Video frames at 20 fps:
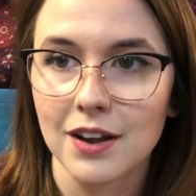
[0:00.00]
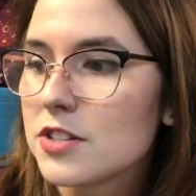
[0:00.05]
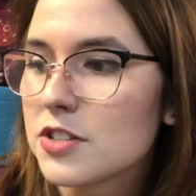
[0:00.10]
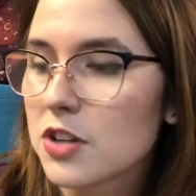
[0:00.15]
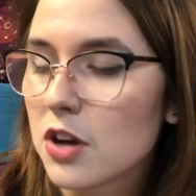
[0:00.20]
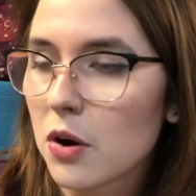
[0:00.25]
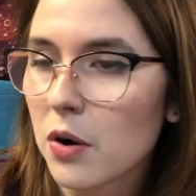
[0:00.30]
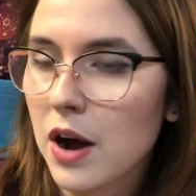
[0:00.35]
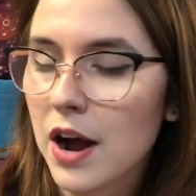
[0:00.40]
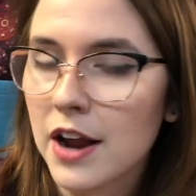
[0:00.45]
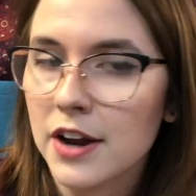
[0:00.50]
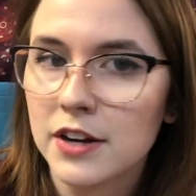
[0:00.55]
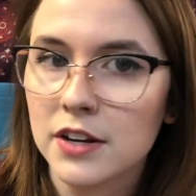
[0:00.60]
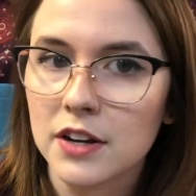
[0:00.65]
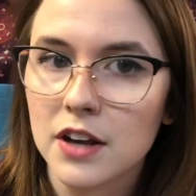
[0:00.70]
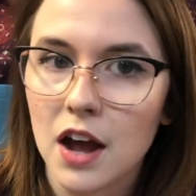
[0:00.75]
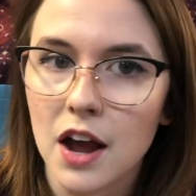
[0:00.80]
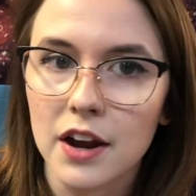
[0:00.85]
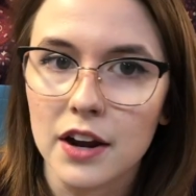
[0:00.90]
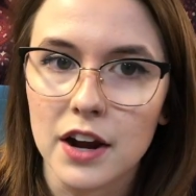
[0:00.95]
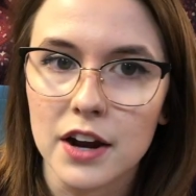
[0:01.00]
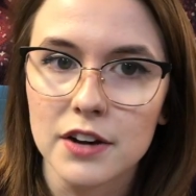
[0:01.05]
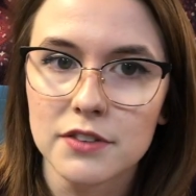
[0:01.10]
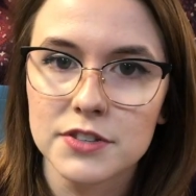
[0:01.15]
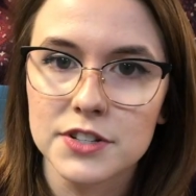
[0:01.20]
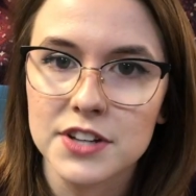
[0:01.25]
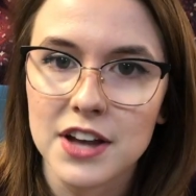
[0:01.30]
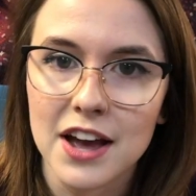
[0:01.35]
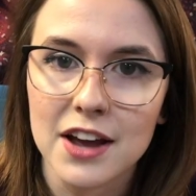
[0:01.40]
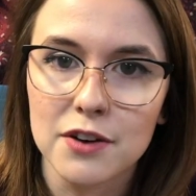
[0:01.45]
So I kind of
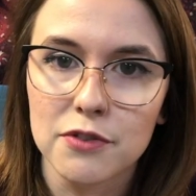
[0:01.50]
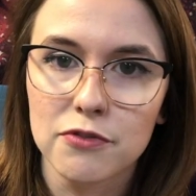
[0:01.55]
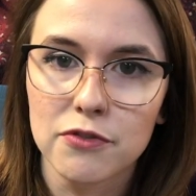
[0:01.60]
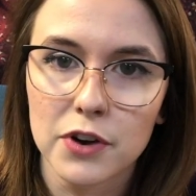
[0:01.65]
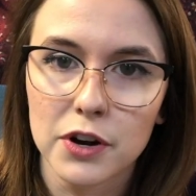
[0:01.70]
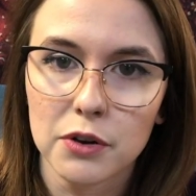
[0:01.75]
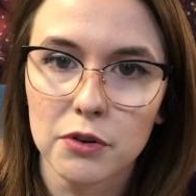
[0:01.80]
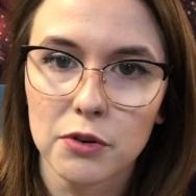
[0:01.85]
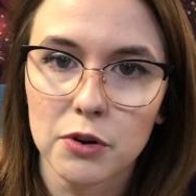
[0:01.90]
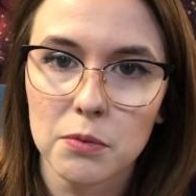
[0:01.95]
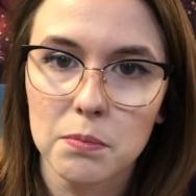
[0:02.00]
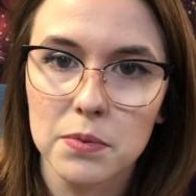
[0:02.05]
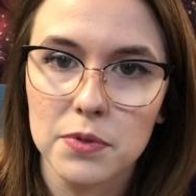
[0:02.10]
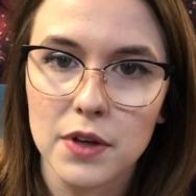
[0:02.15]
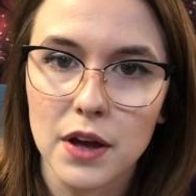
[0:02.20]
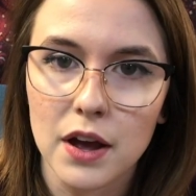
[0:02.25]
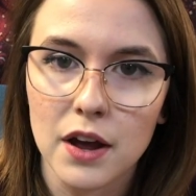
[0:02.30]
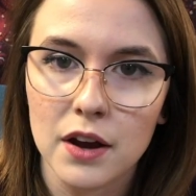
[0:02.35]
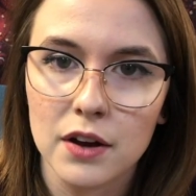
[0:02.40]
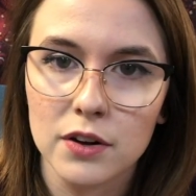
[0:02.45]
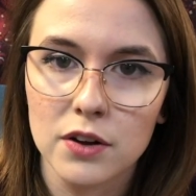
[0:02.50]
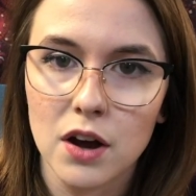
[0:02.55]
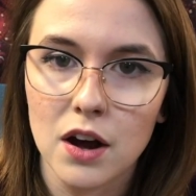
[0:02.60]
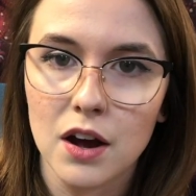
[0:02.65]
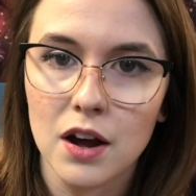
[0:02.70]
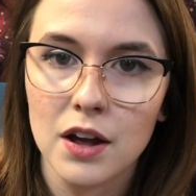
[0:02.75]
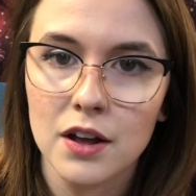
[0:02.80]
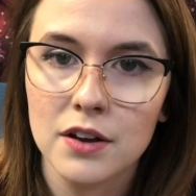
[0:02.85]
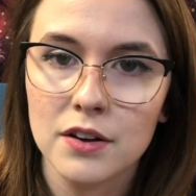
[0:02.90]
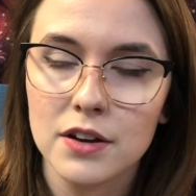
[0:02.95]
just had a friend group that
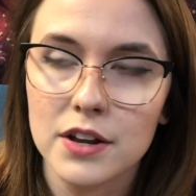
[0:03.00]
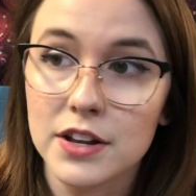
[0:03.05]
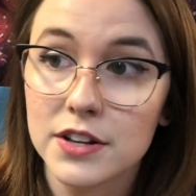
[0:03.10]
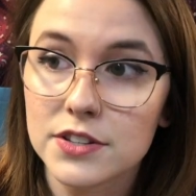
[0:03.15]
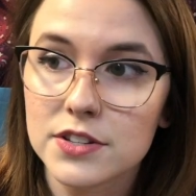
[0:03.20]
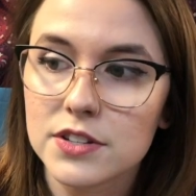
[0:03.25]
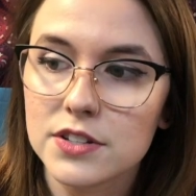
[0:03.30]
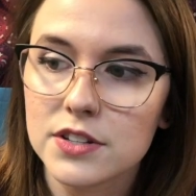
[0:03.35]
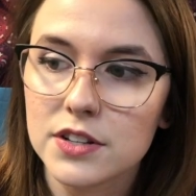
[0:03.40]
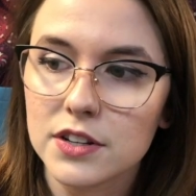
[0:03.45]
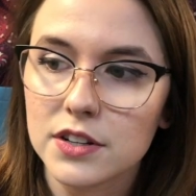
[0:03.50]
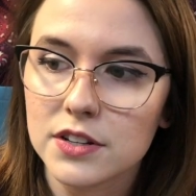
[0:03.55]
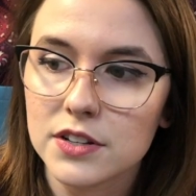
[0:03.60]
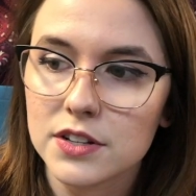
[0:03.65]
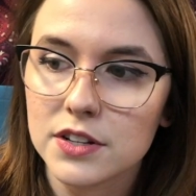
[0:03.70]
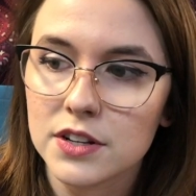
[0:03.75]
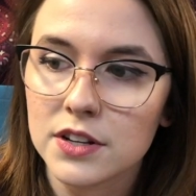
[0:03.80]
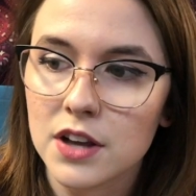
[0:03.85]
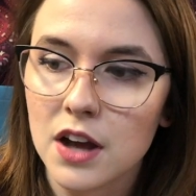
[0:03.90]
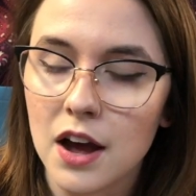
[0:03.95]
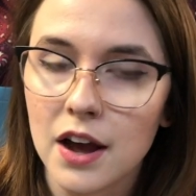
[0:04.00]
got into D&D.